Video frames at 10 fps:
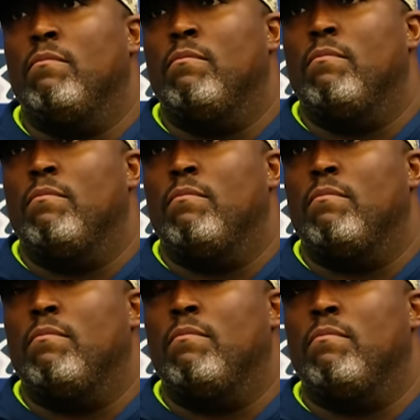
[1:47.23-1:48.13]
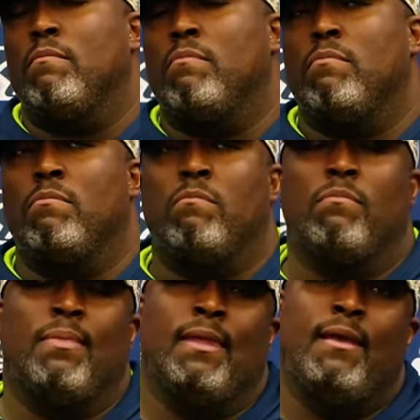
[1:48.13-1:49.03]
having to get back, or is it
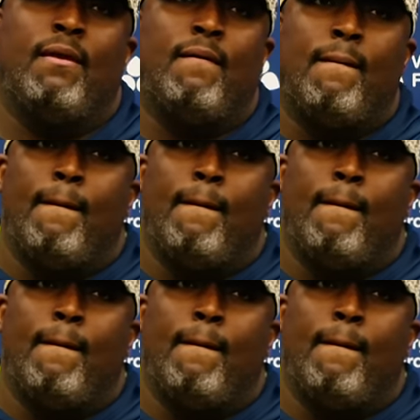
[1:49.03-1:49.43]
been seamless?